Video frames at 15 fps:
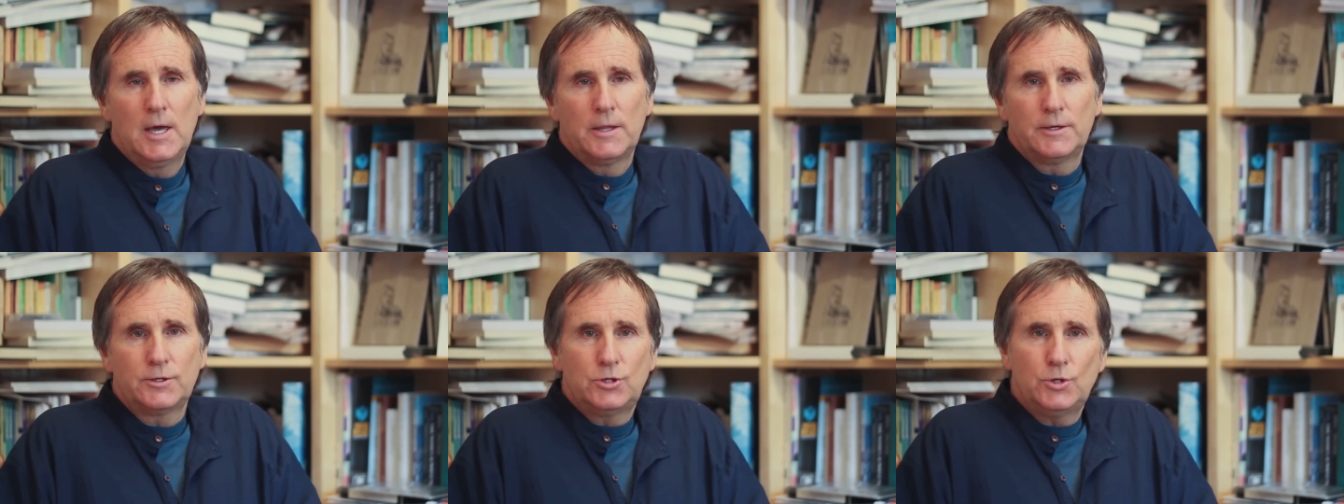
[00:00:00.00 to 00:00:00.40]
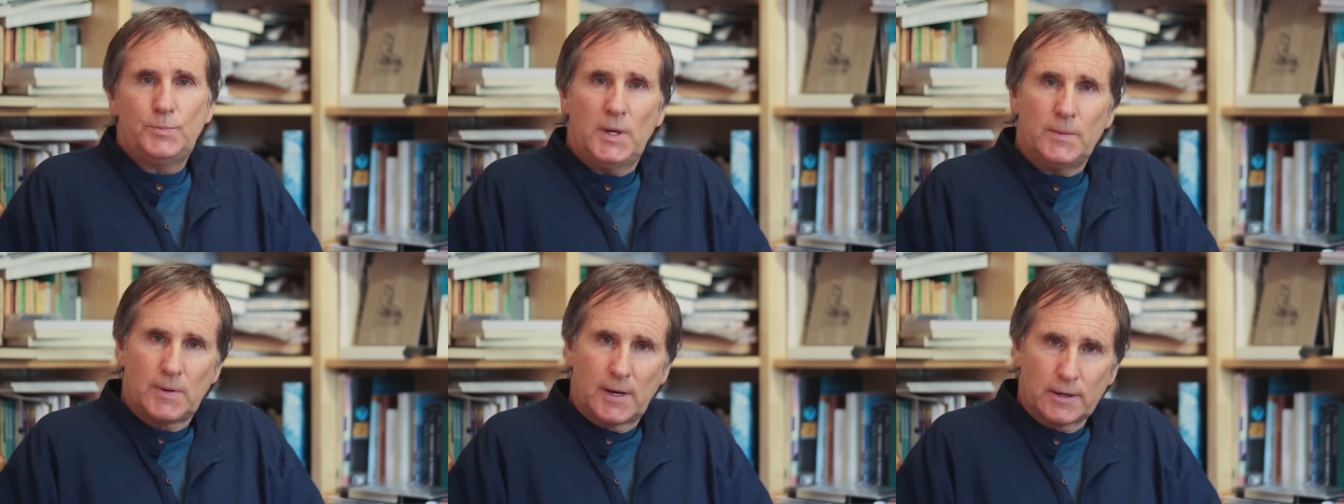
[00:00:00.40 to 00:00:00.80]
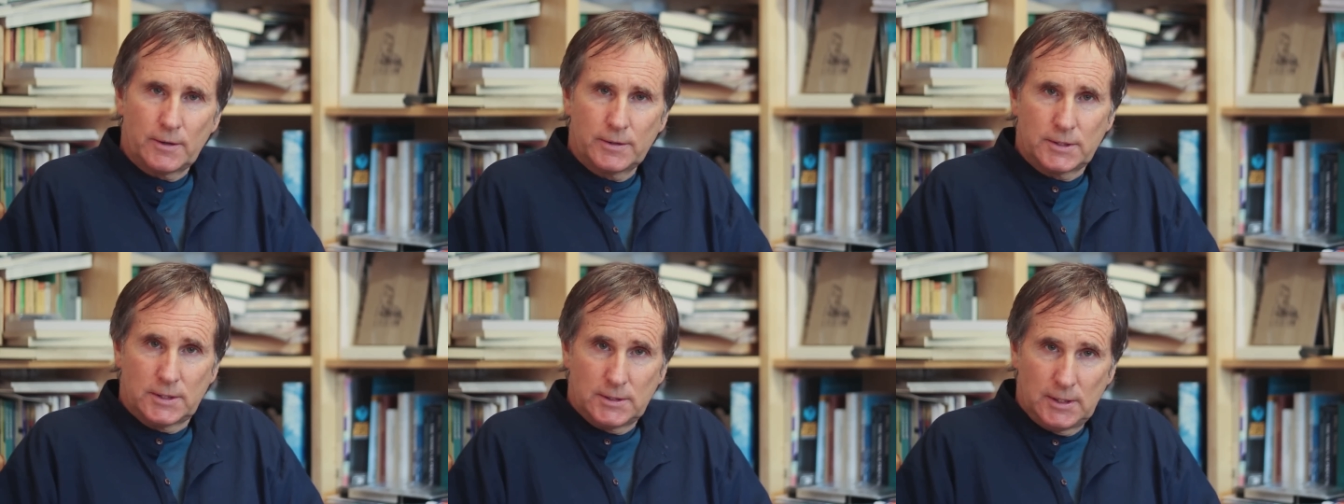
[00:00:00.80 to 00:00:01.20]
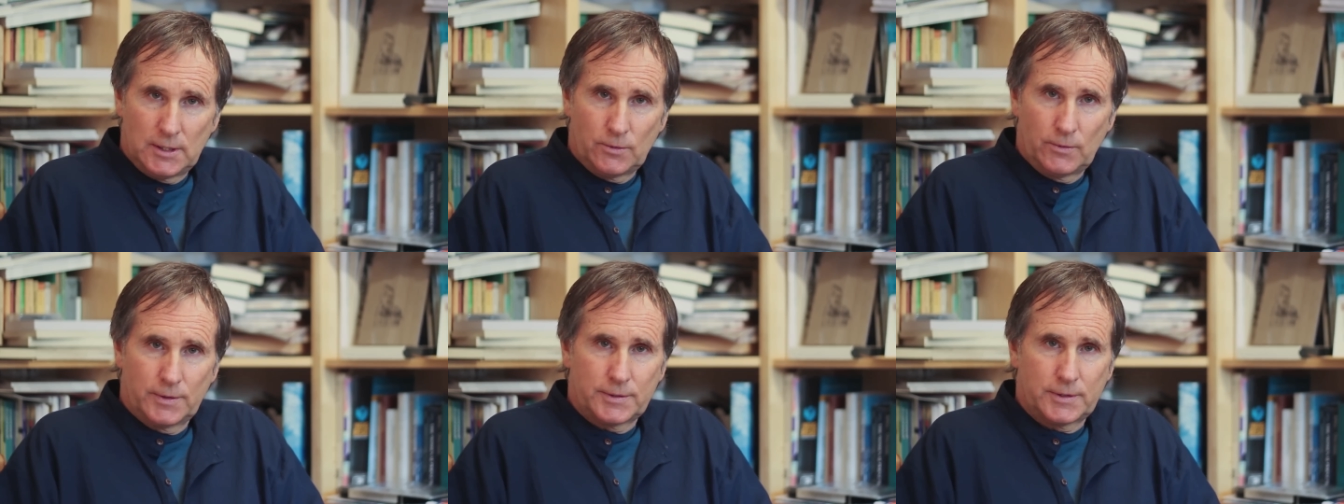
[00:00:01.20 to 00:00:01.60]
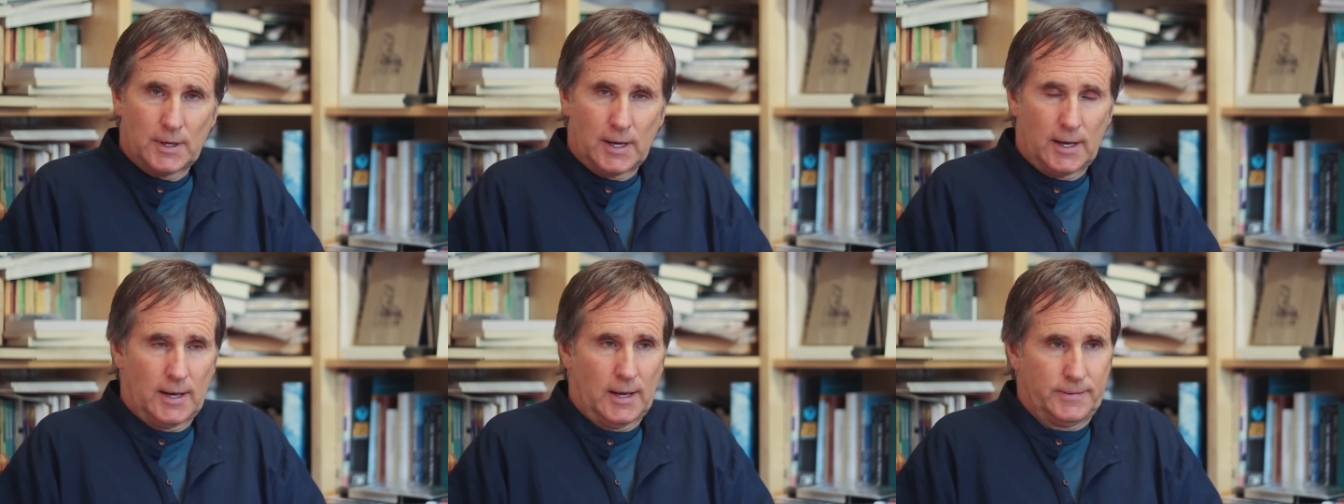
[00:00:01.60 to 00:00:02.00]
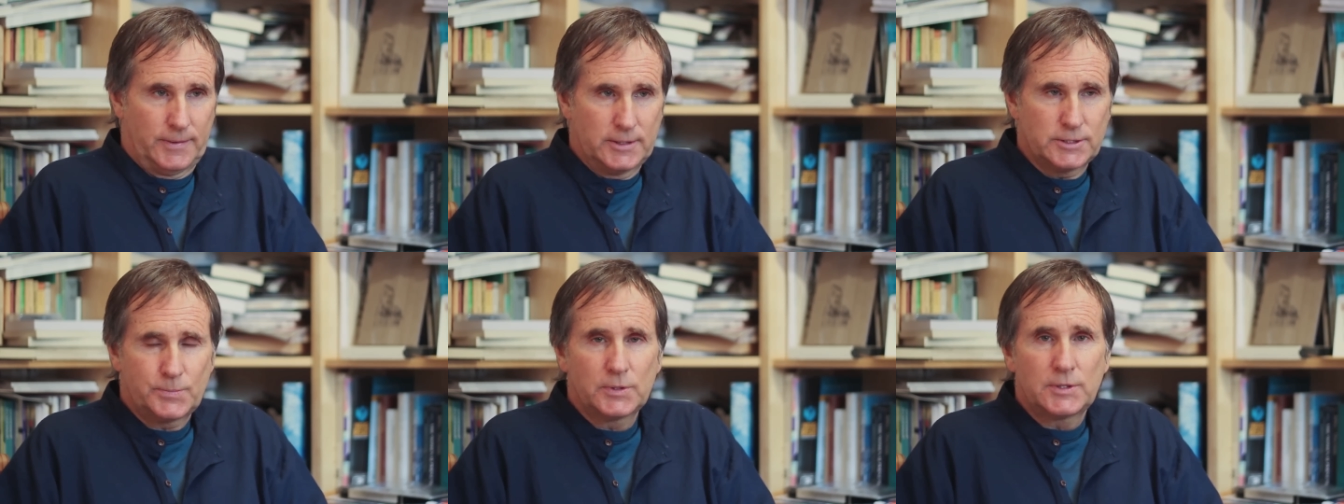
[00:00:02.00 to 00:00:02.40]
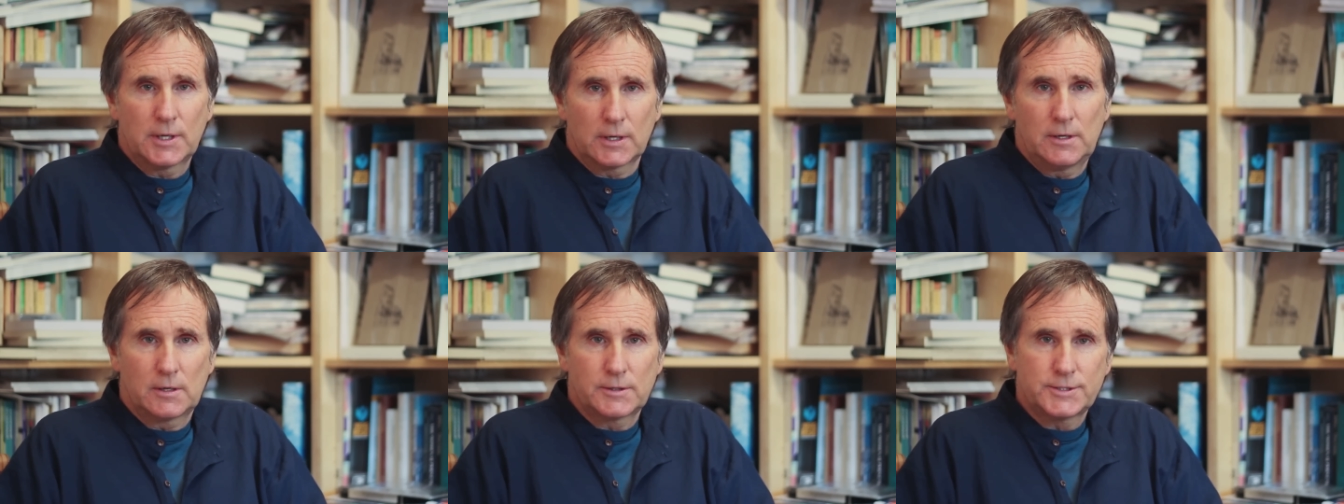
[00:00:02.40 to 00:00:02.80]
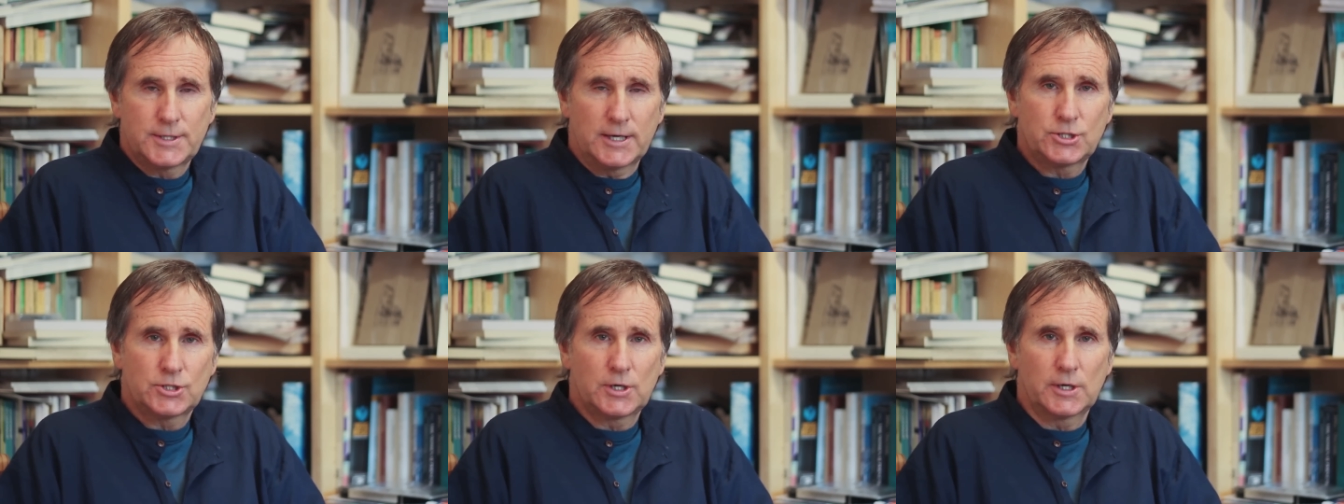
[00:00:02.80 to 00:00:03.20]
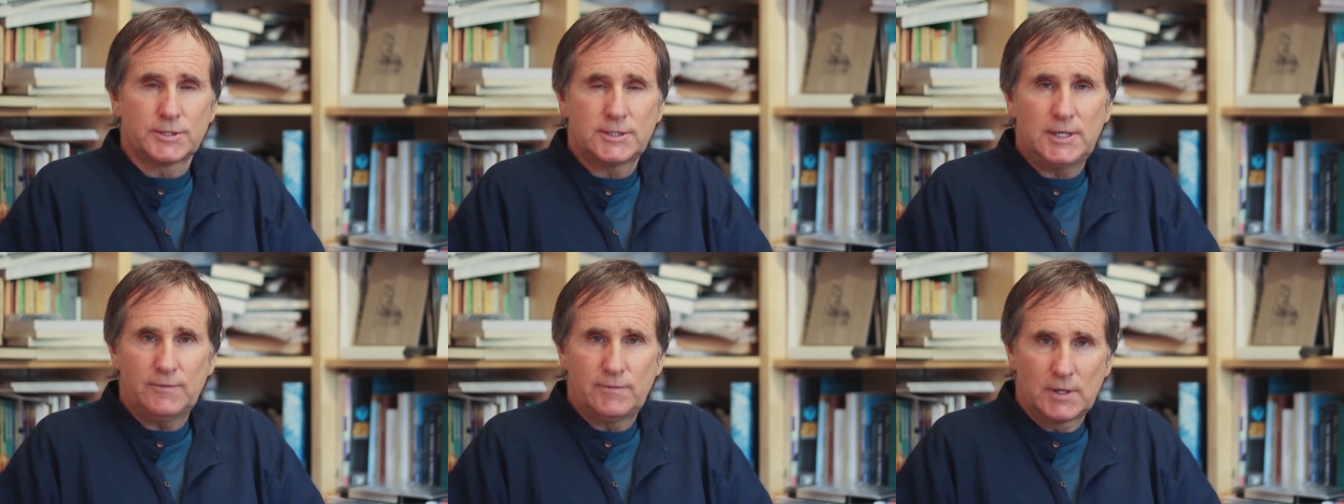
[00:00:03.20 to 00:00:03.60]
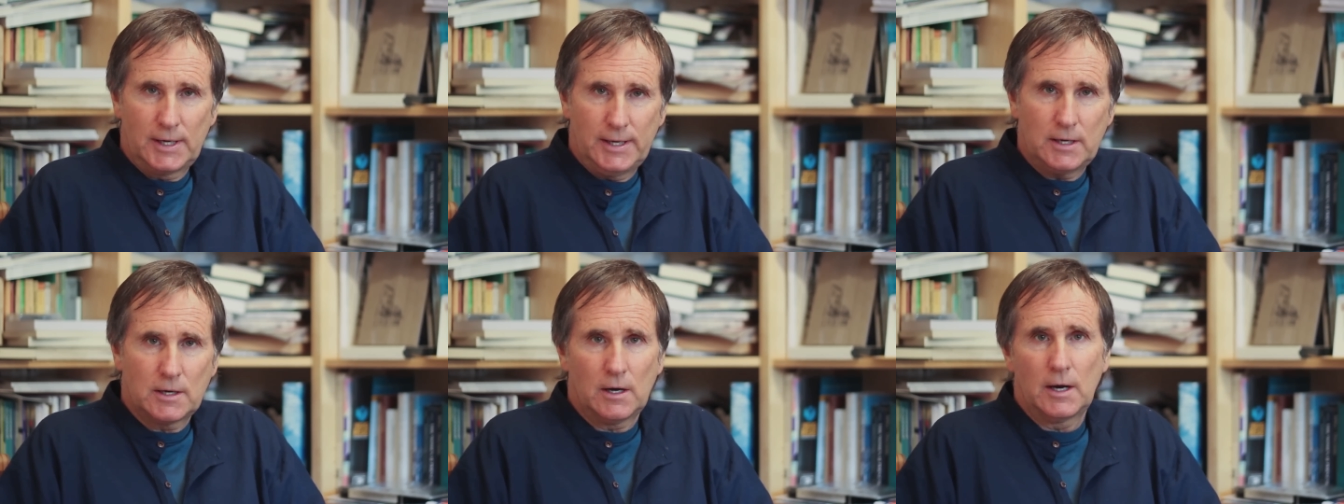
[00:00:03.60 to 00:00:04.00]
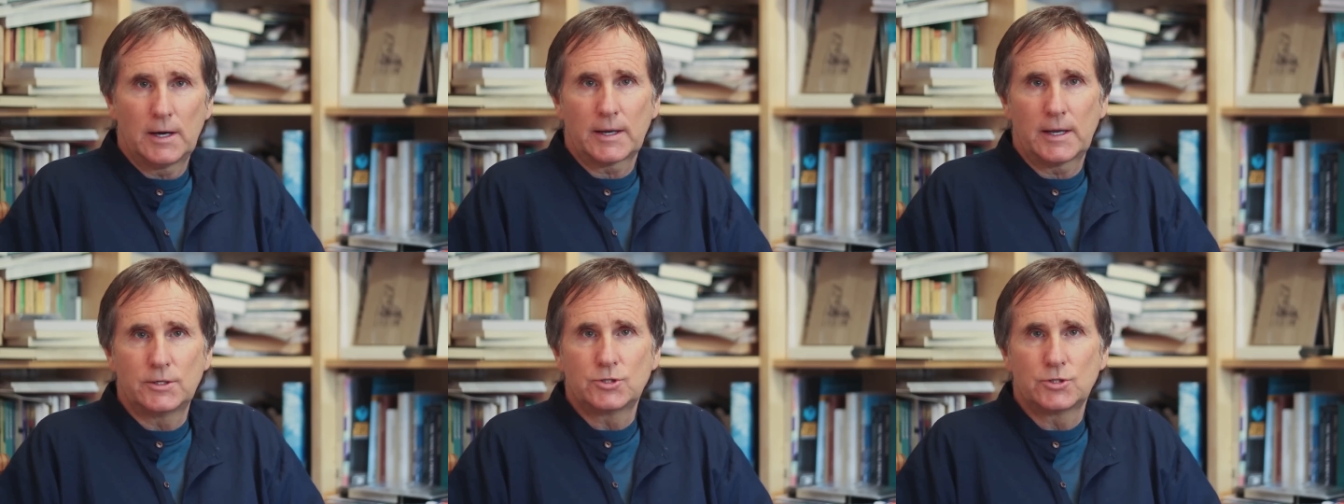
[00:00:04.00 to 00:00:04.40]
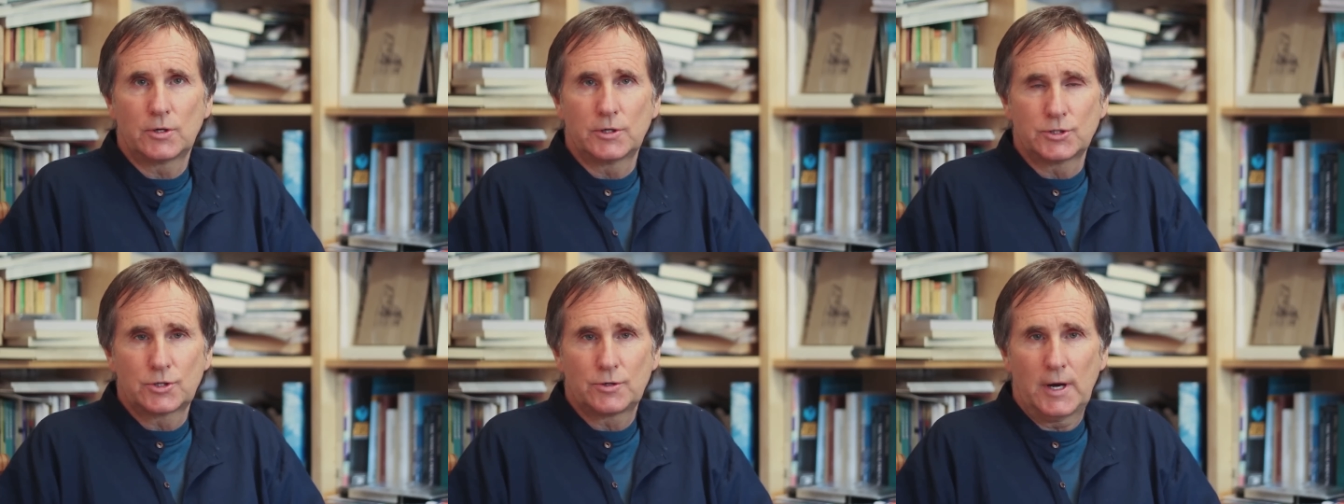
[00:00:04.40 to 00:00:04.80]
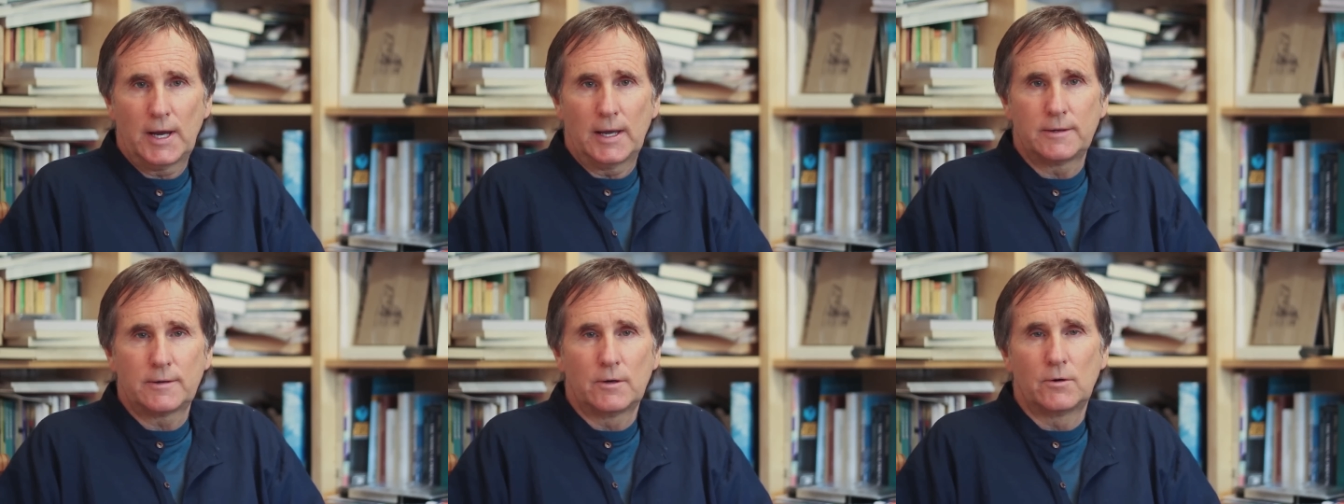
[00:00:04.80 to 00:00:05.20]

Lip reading: The two people I'm going to deal with at this particular session are Stephen Leacock and George Grant,